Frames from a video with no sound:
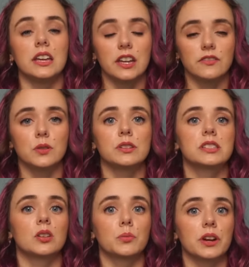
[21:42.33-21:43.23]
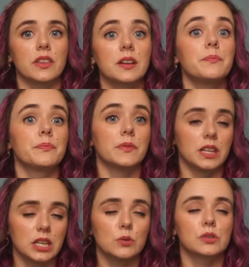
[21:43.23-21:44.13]
If he was still breathing,
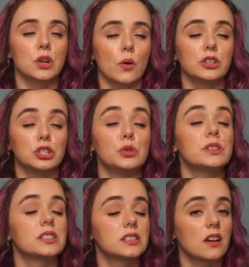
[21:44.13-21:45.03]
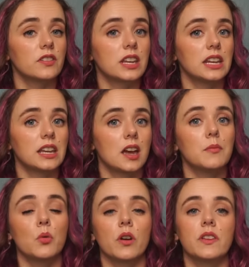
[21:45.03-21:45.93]
he was going to suffocate him
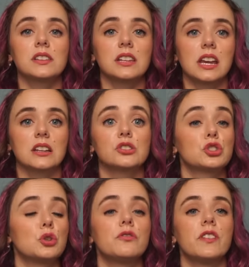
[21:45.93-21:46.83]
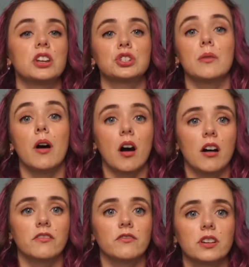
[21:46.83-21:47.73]
with his hands to finish him
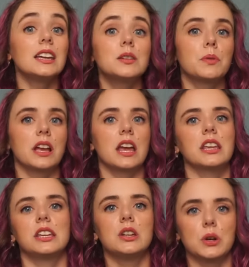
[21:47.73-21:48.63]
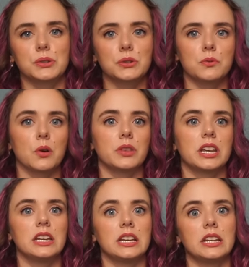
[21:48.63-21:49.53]
off. In the plan, he also wrote that
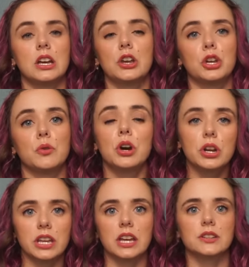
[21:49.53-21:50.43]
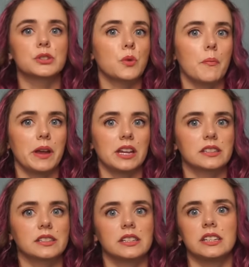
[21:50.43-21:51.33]
he needed a new hoodie and
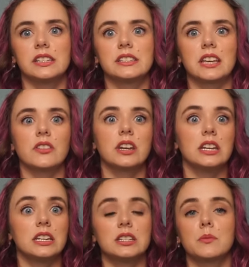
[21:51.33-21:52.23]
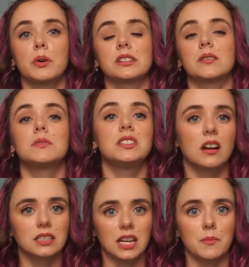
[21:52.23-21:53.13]
sweatpants. He said that he needed to put some
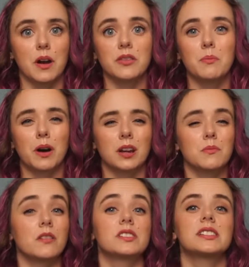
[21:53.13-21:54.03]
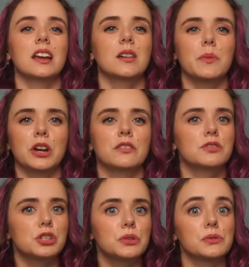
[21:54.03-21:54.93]
duct tape on the bottom of a second pair of
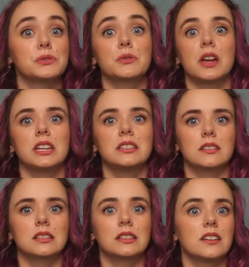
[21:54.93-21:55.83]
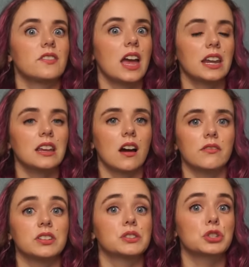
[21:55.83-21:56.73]
shoes so that he doesn't leave any
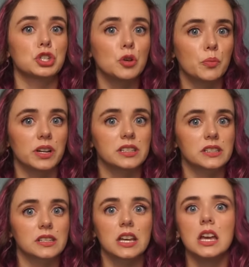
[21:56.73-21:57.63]
obvious shoe prints.